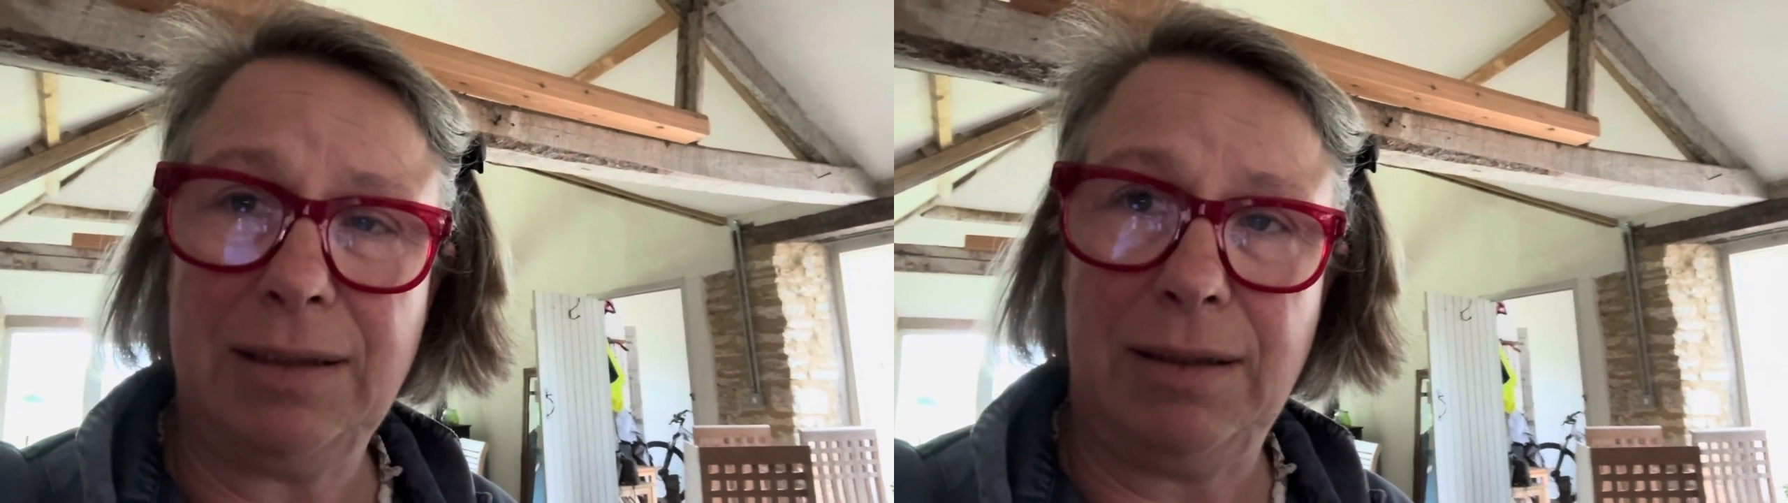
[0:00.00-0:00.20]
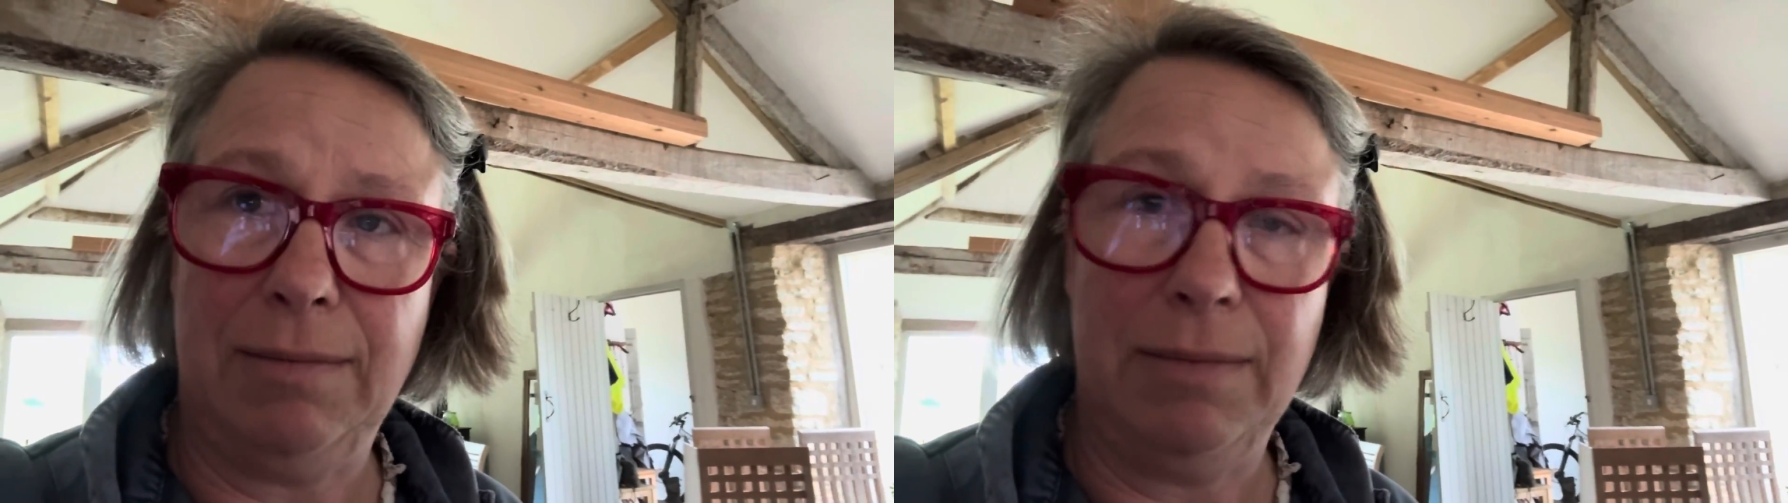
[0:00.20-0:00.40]

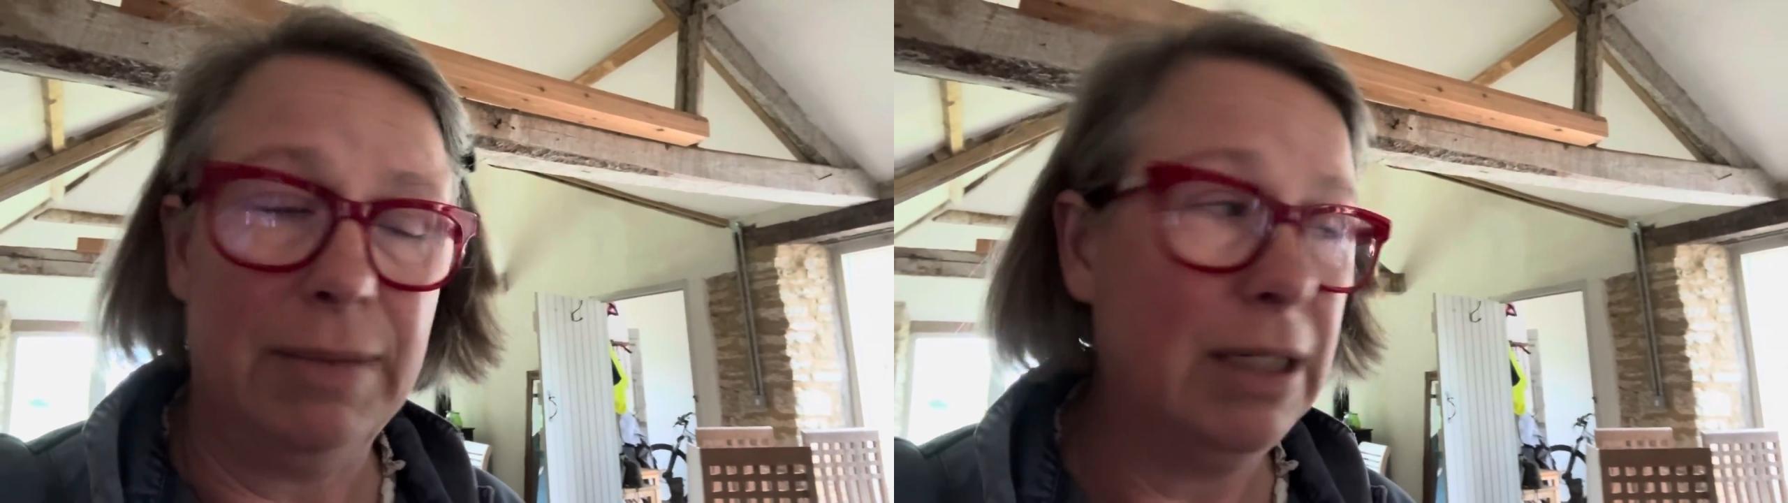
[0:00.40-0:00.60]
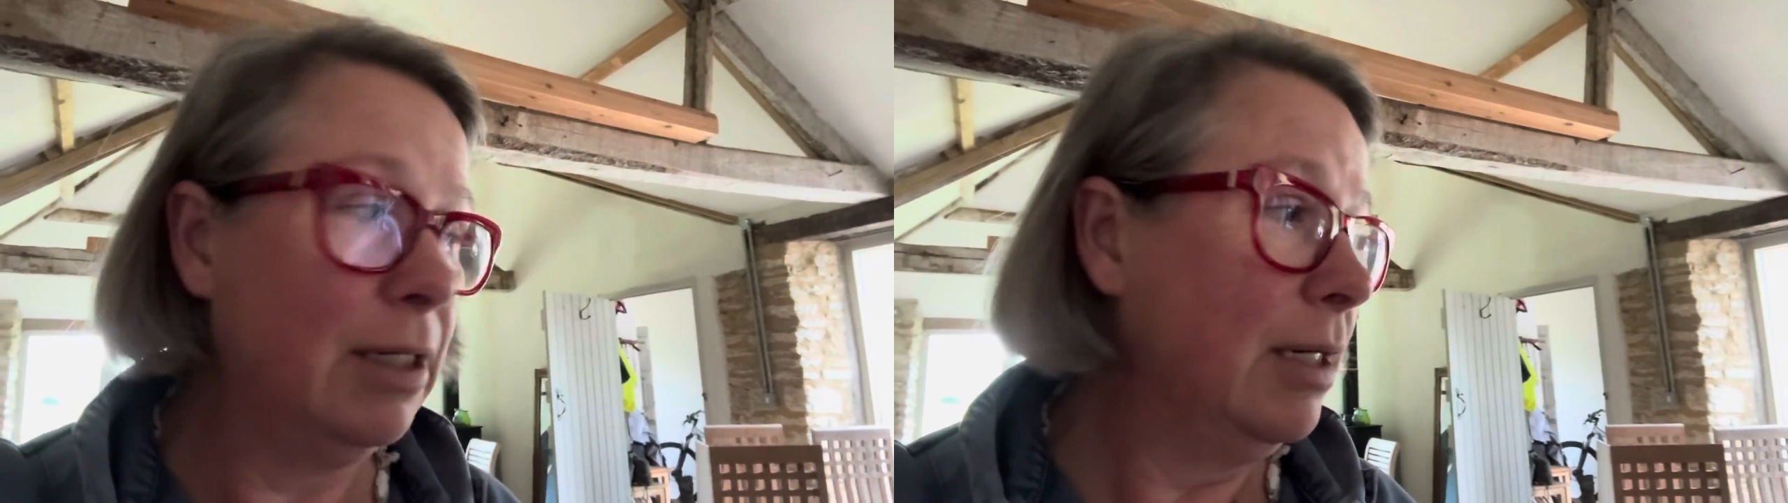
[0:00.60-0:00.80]
them.
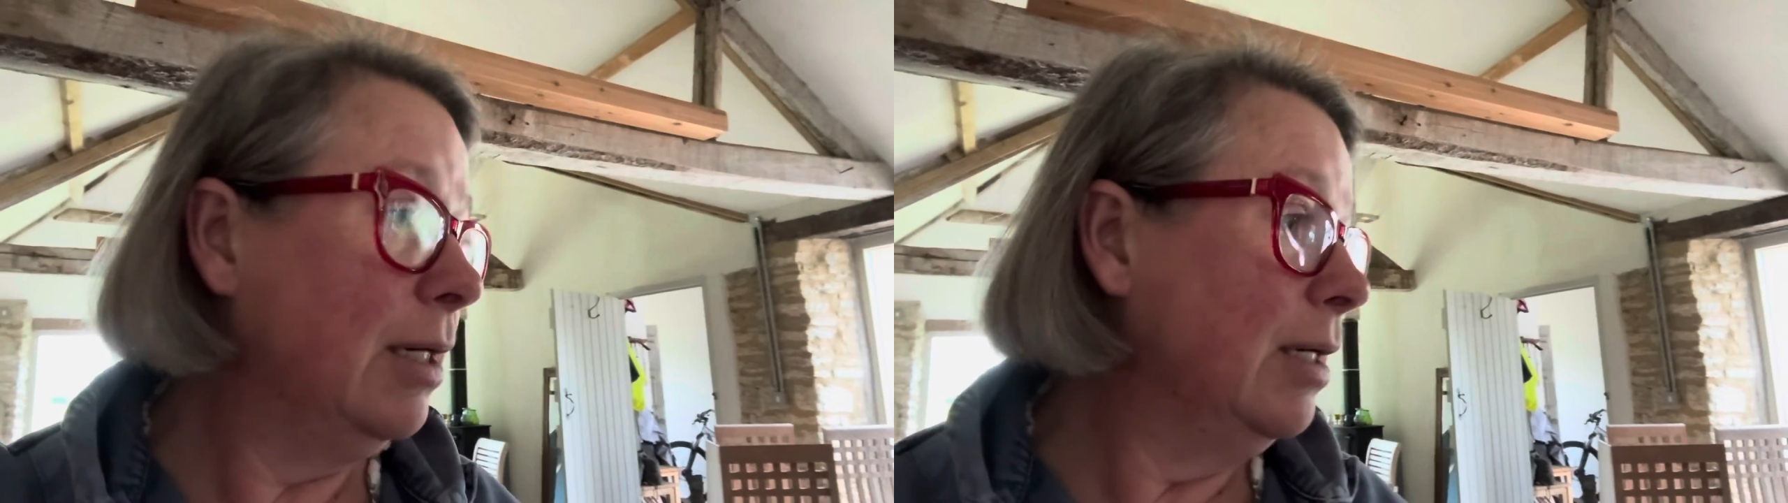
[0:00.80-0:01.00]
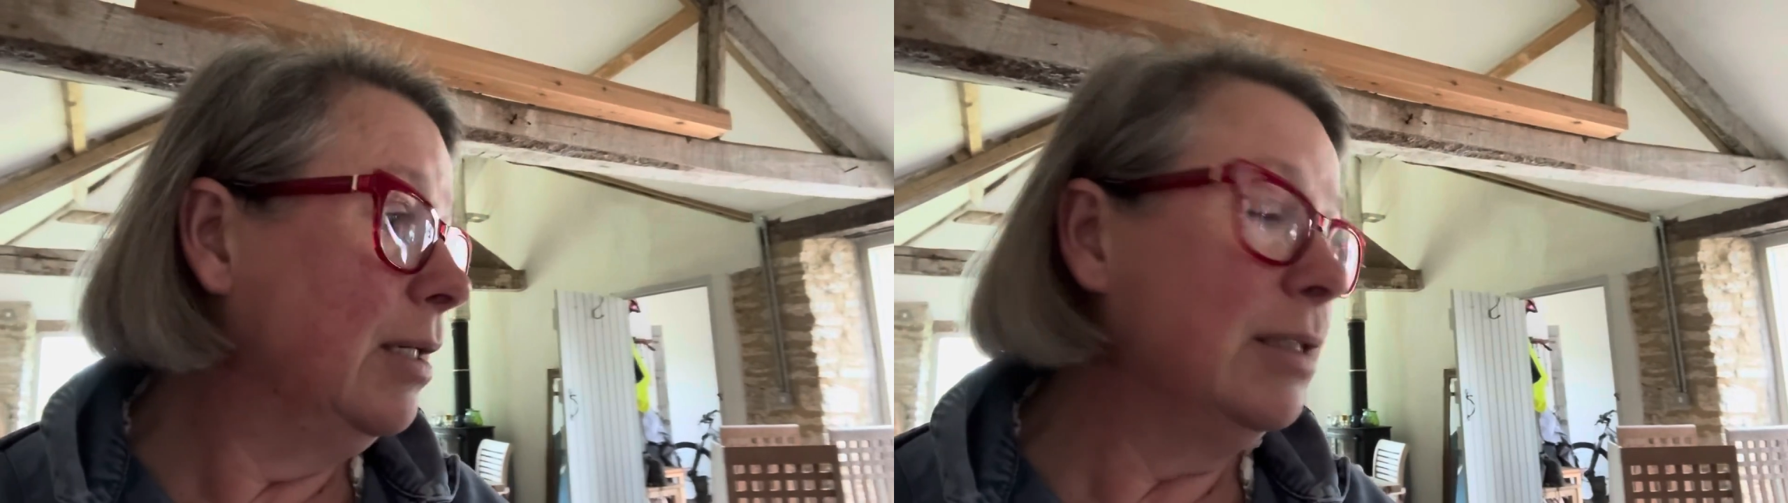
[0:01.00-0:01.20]

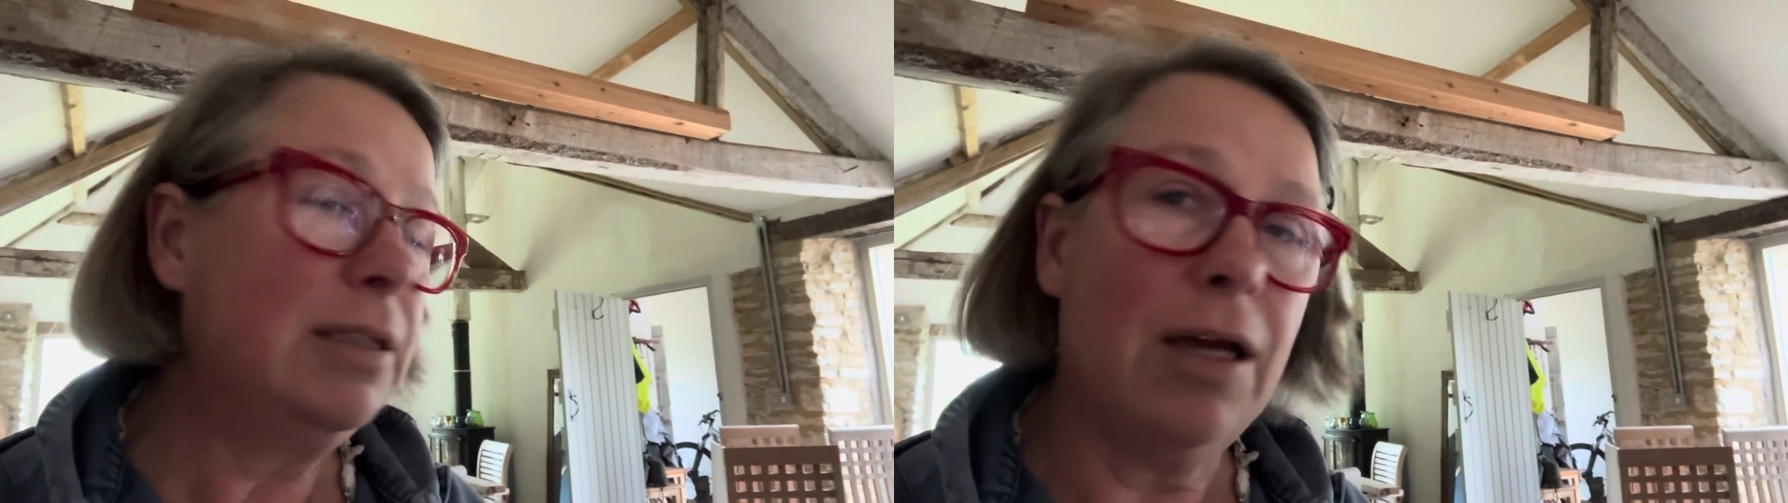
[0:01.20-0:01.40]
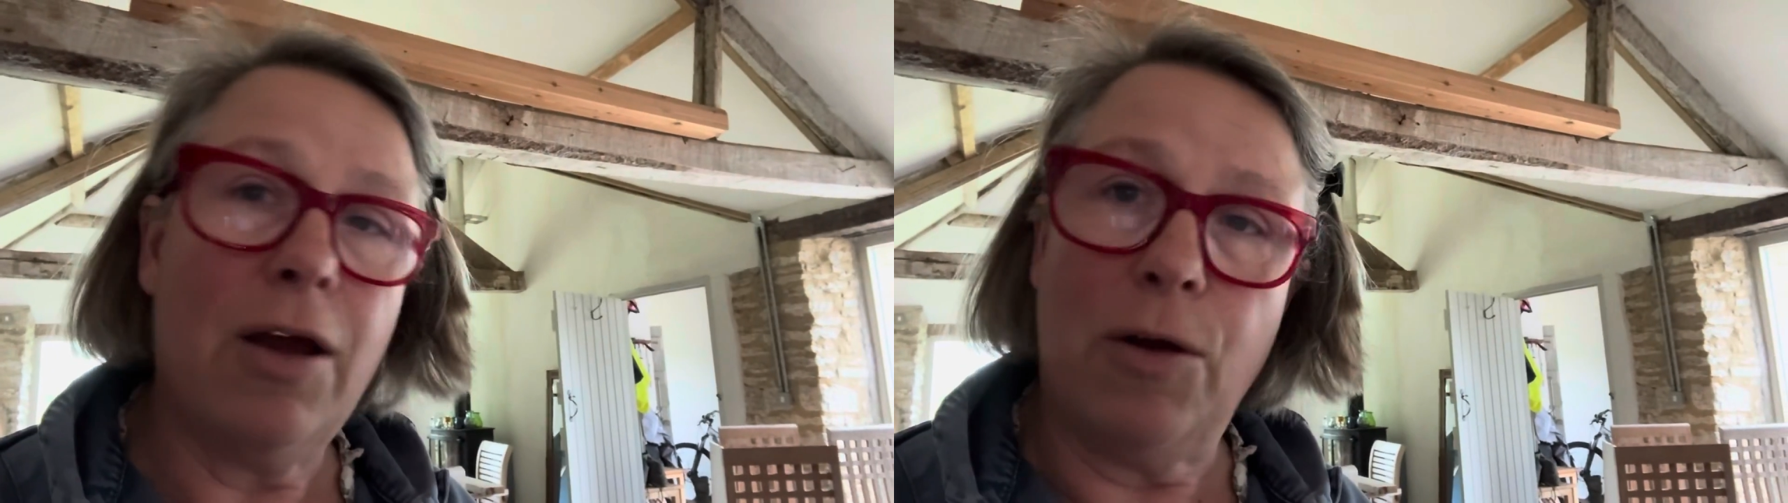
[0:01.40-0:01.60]

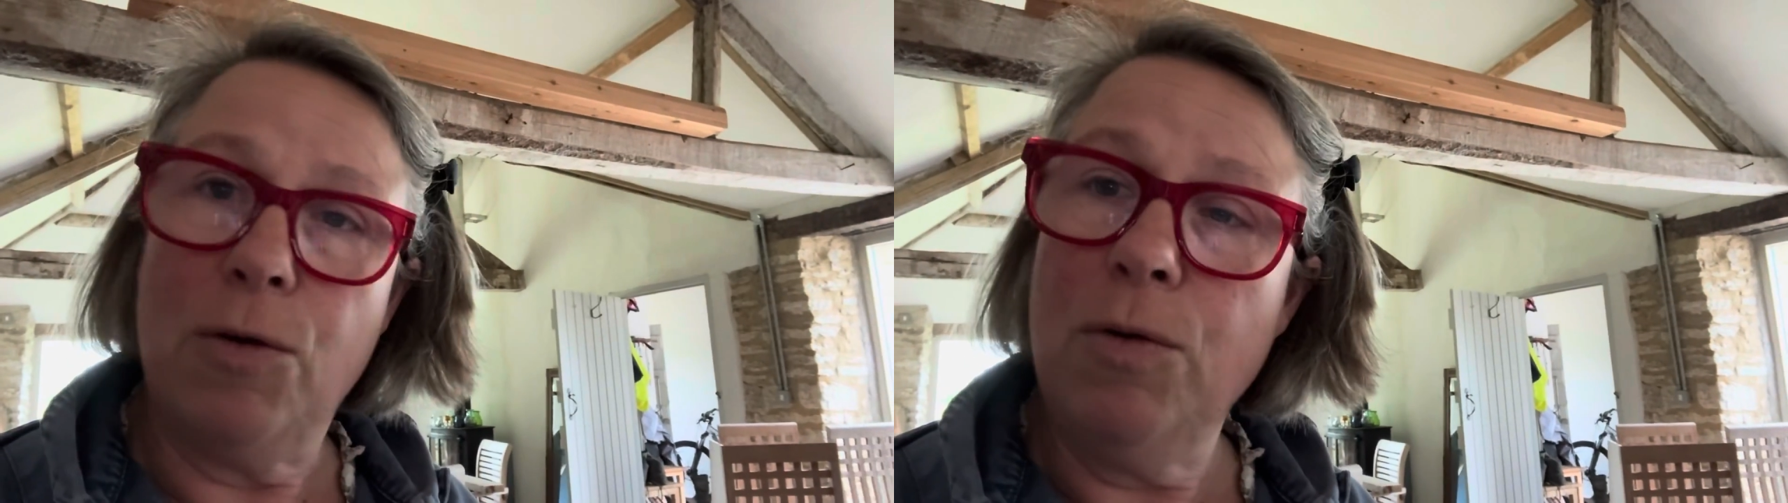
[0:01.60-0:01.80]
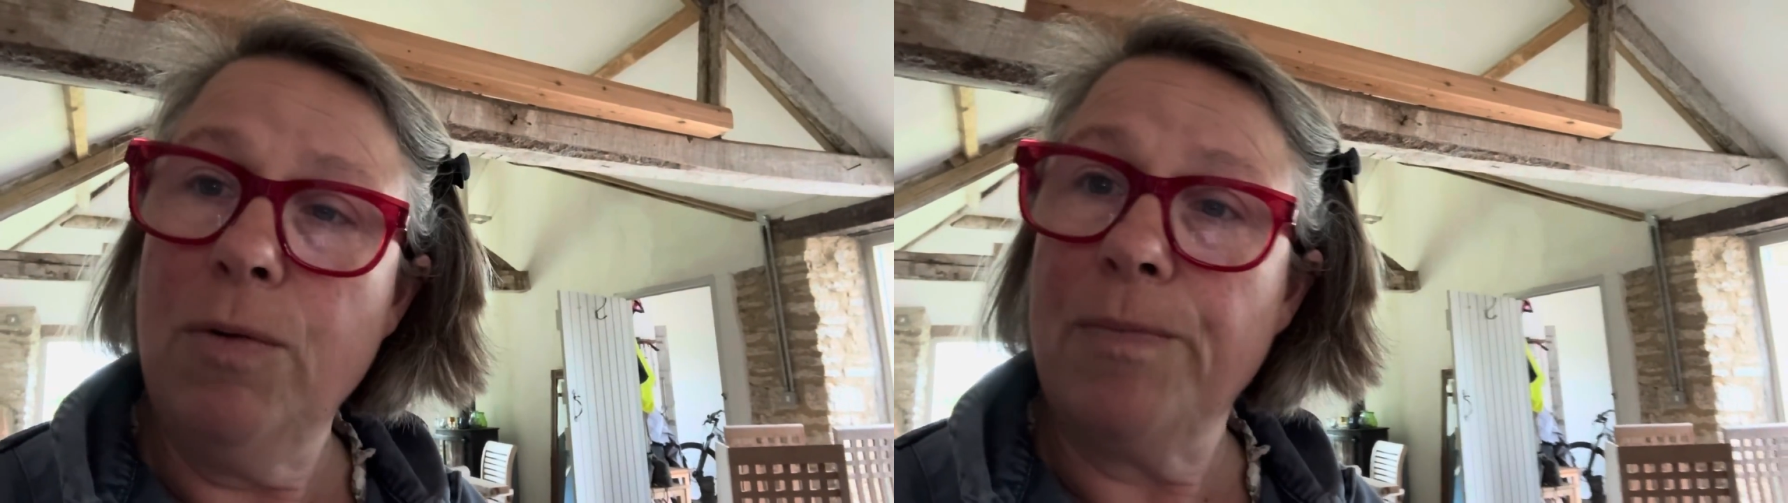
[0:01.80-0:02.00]

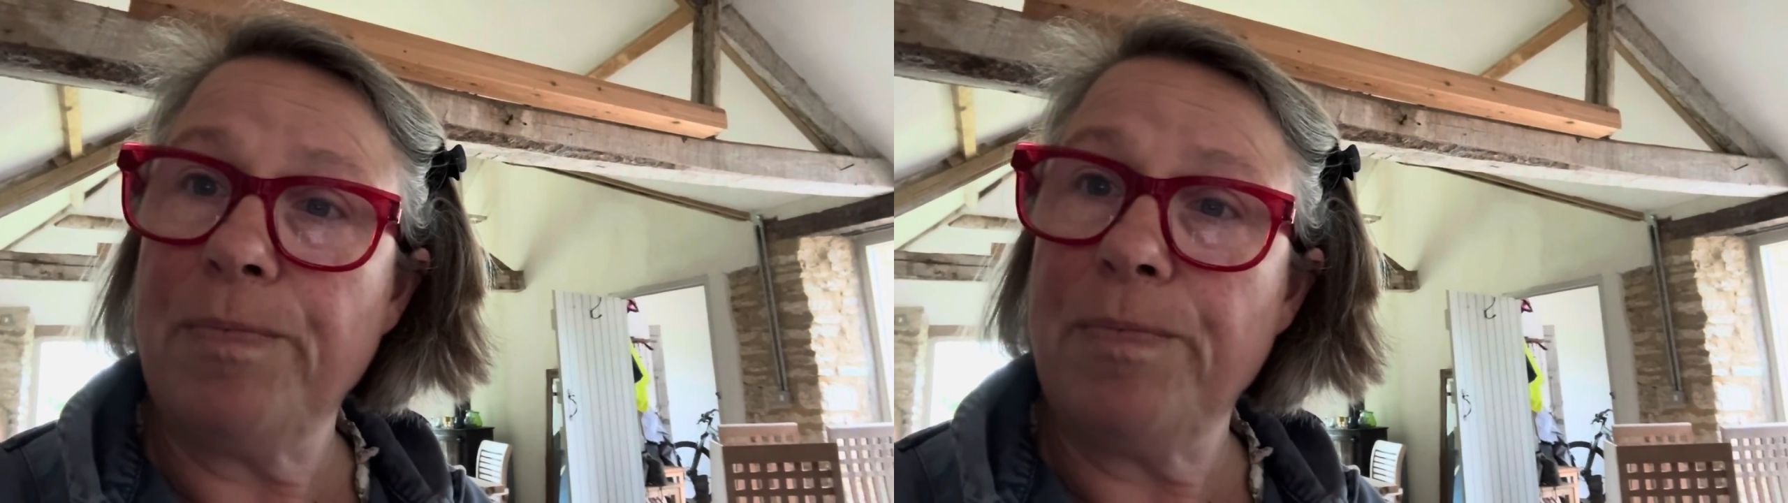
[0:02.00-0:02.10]
So